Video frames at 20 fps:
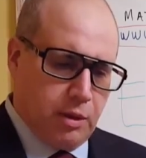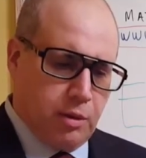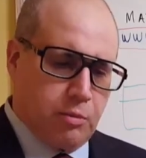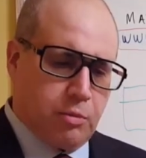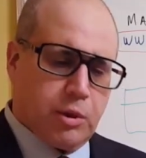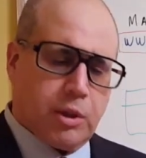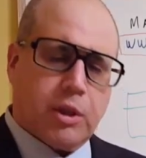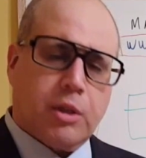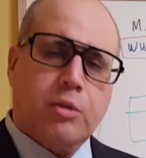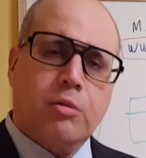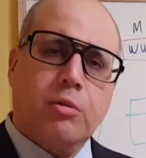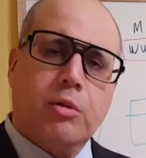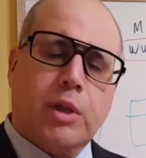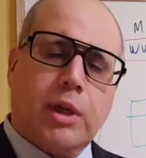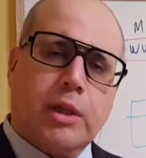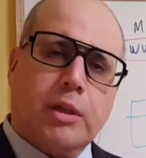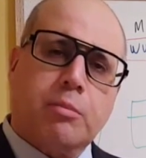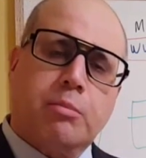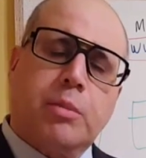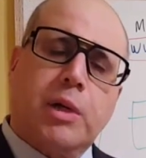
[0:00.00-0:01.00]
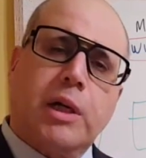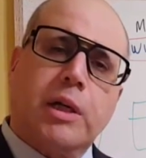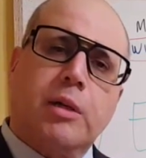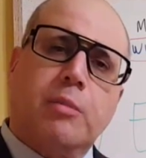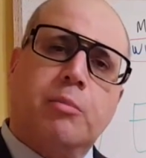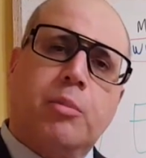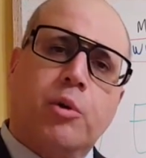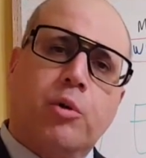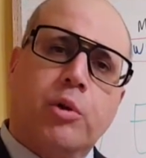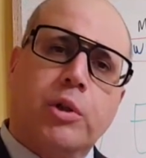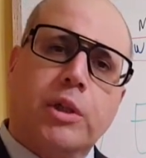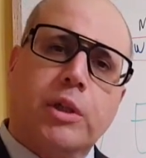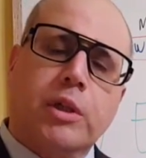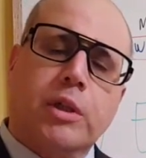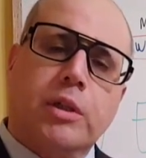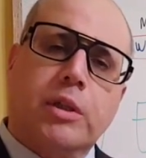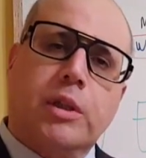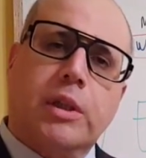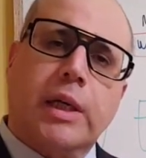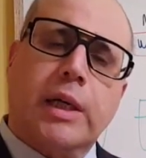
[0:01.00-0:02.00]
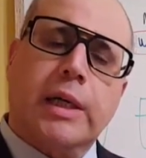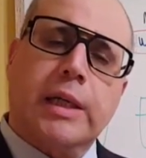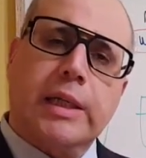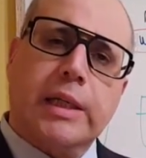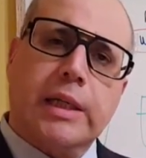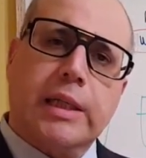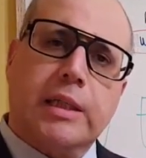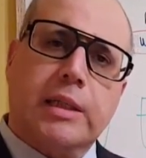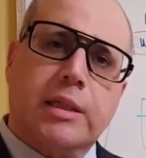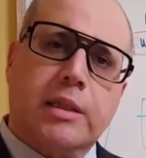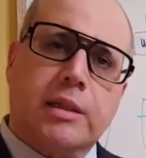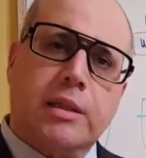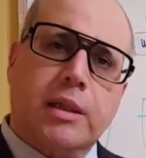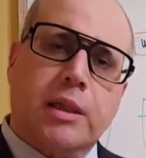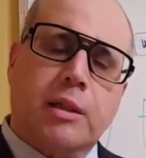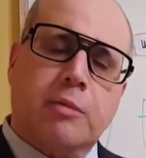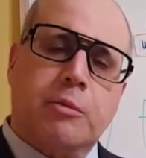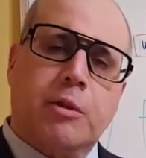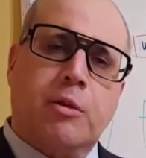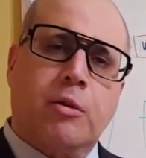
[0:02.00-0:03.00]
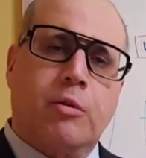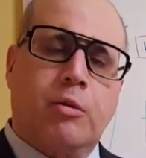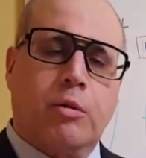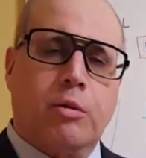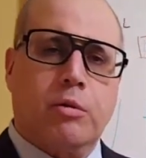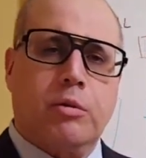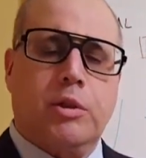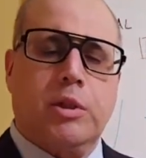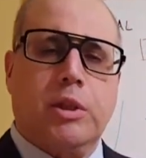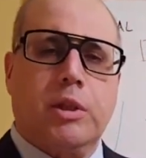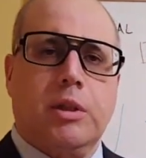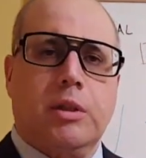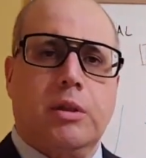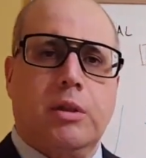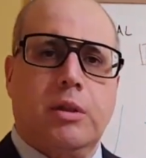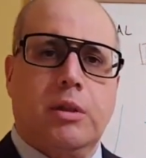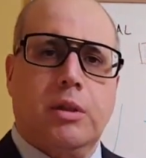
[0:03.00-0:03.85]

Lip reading: We can do that by employing techniques and methodology